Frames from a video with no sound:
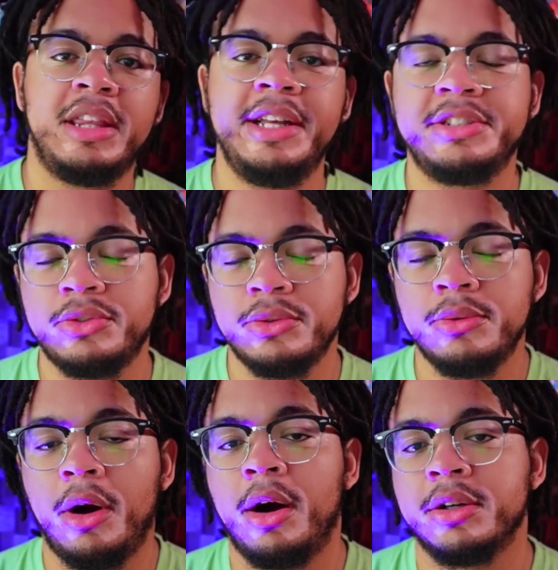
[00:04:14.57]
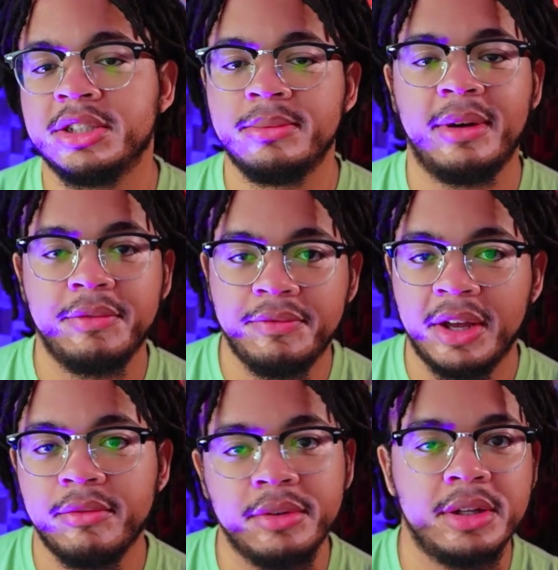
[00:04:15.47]
these two are some of my
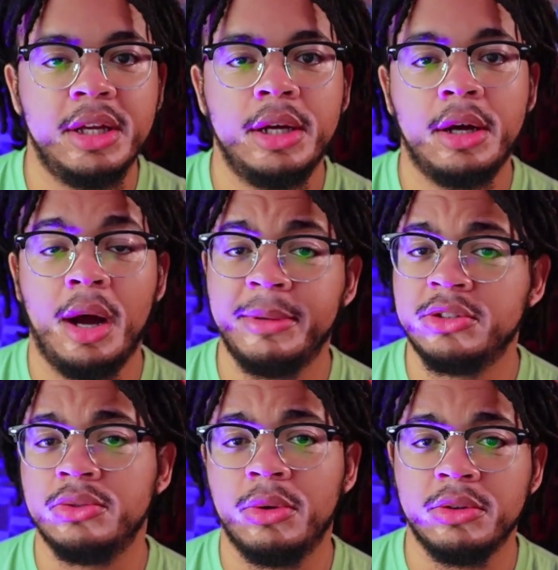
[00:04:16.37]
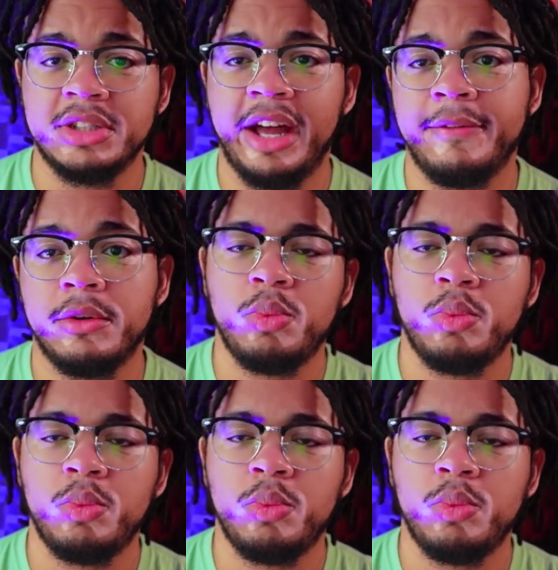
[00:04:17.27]
favorite comic duos ever.